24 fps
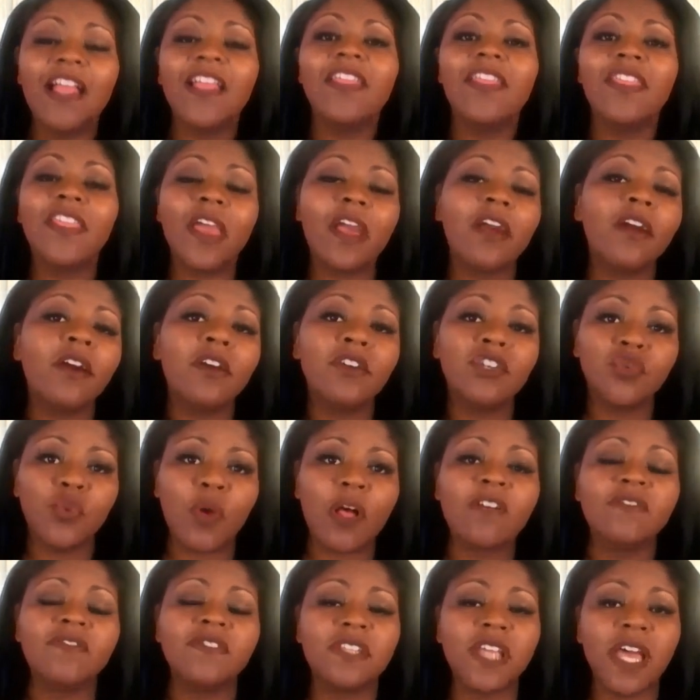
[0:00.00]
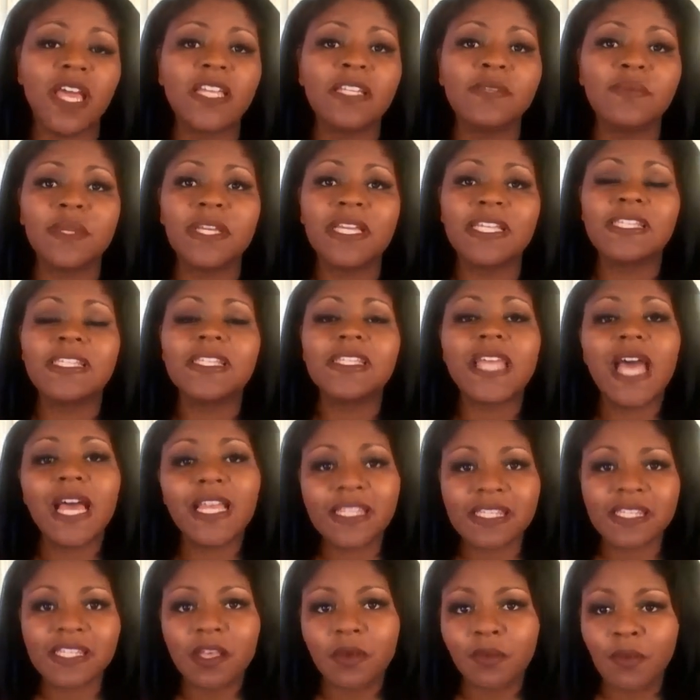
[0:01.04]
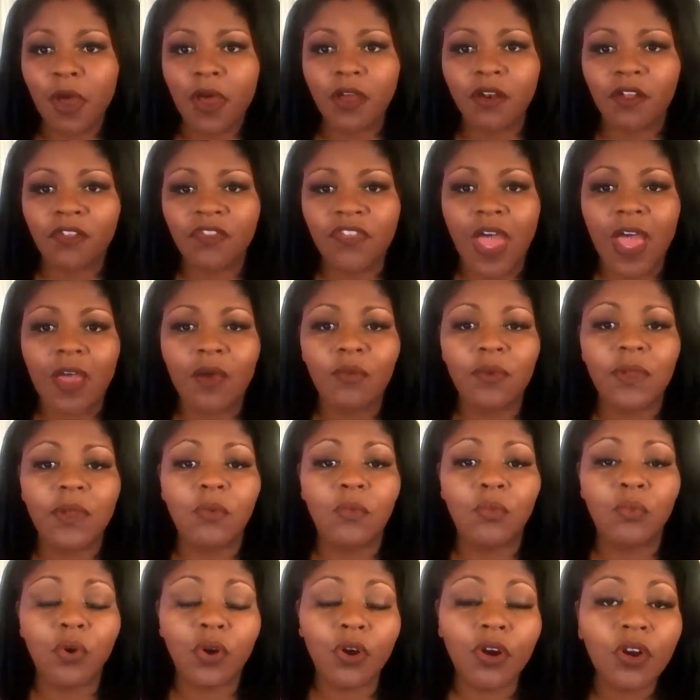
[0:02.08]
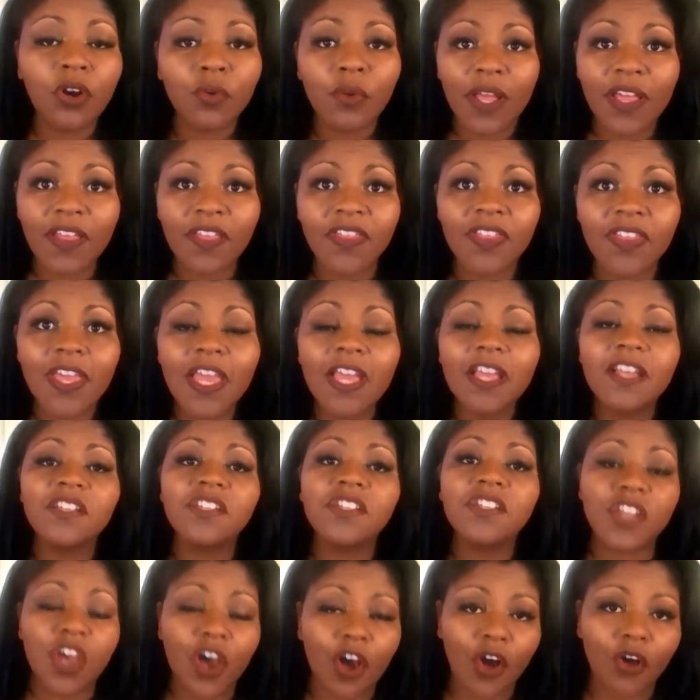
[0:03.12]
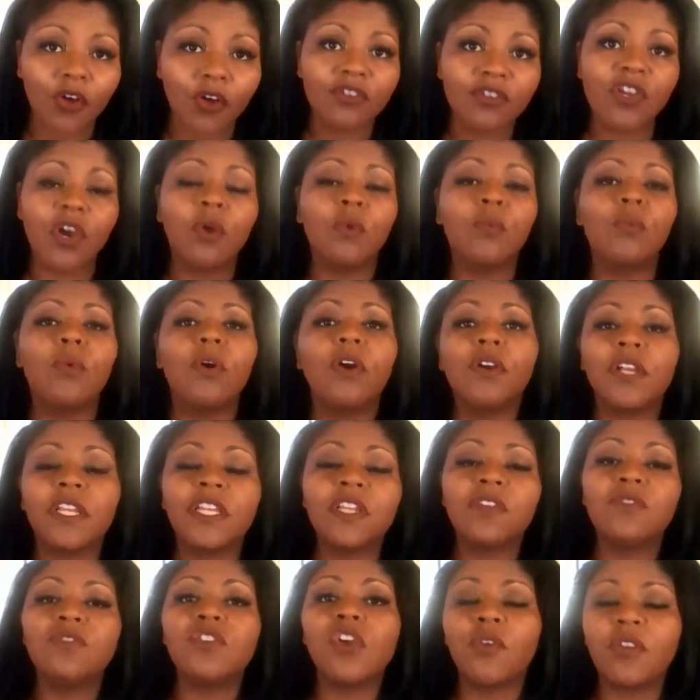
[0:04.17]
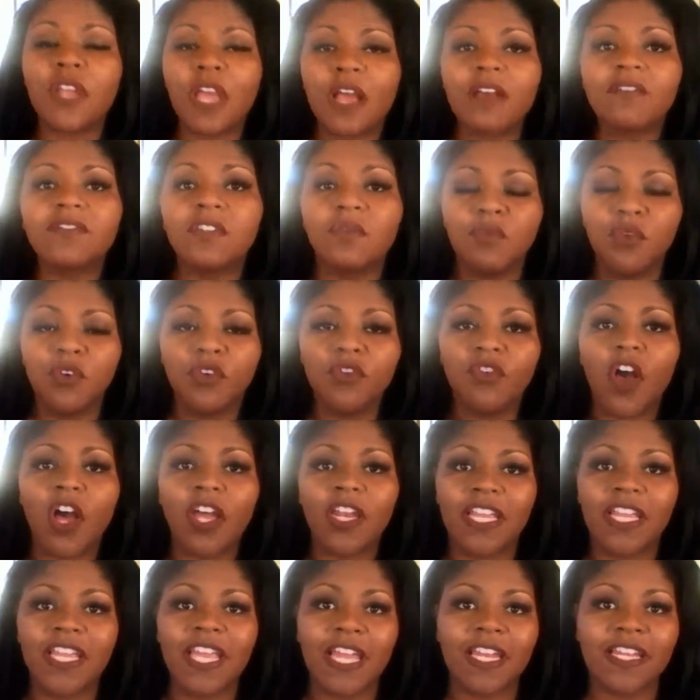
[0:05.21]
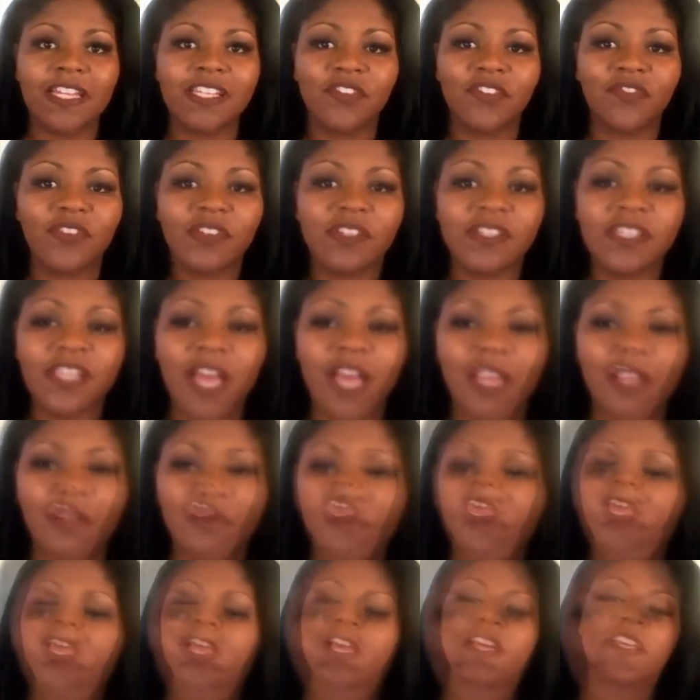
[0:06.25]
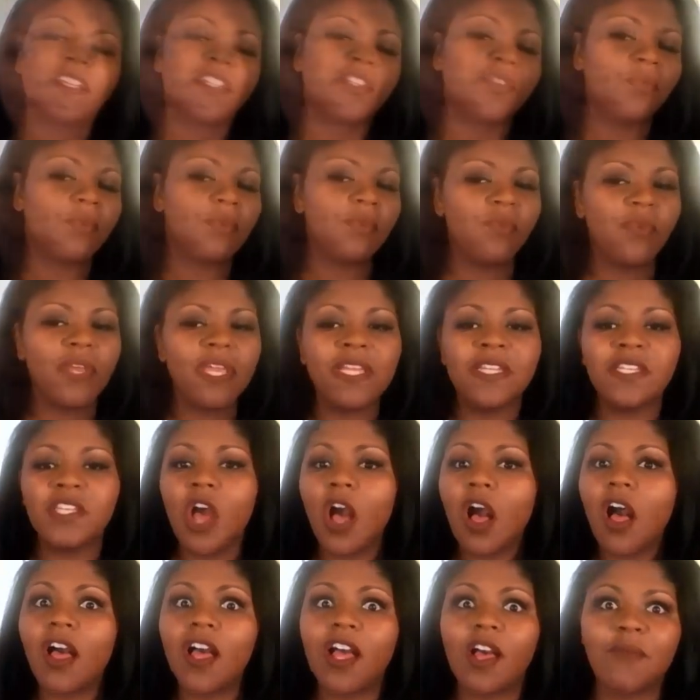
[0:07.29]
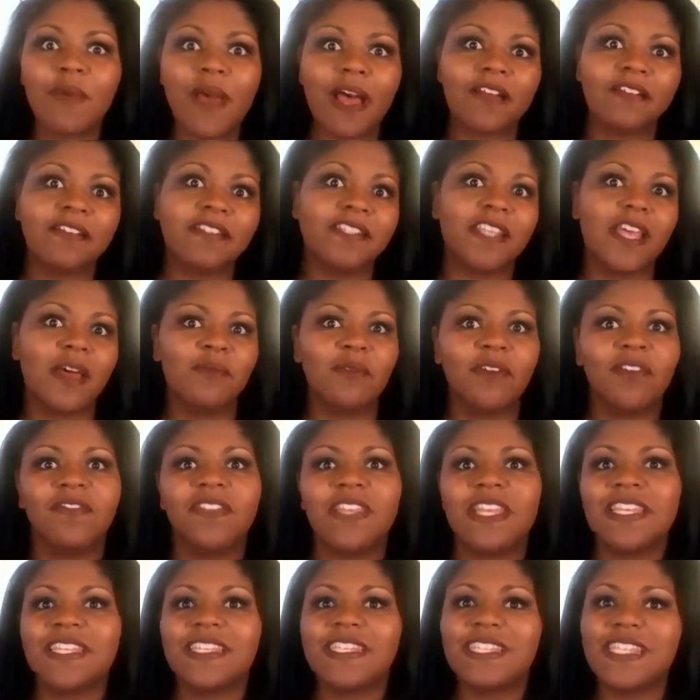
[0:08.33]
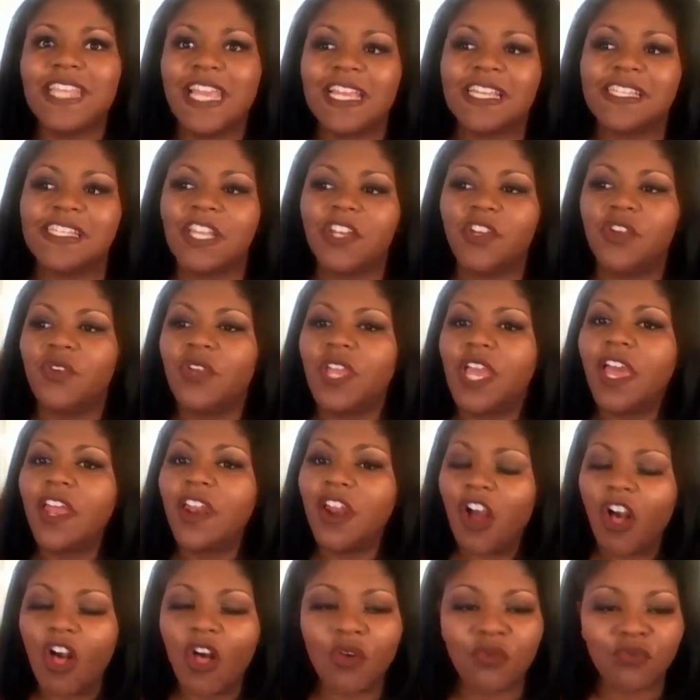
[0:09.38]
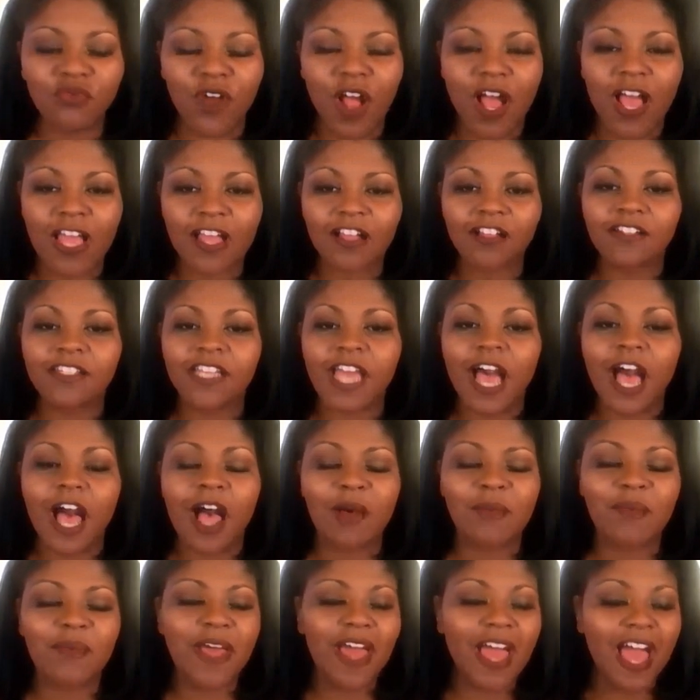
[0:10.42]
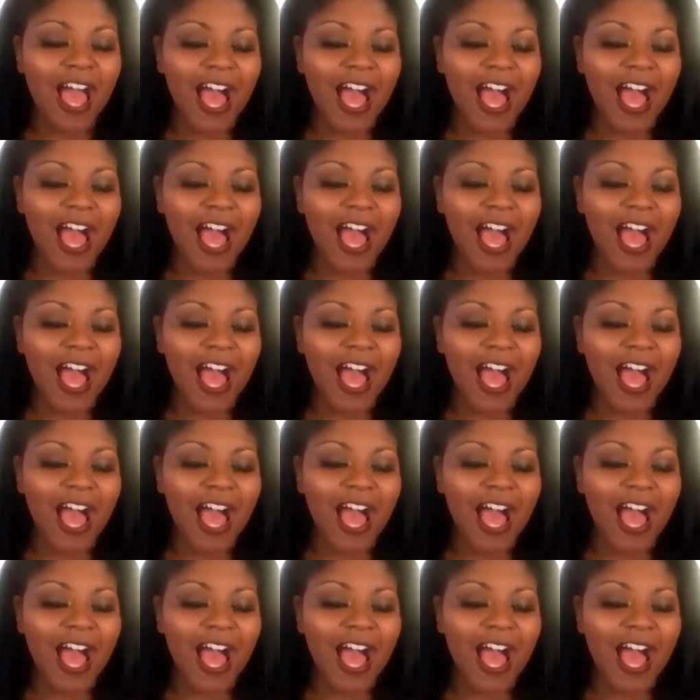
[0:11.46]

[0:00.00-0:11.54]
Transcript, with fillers: There are 12 signs because that's the model that we work with. So don't worry, you don't have to move on and get a different sign. So when we talk about some of these things and you get all riled up,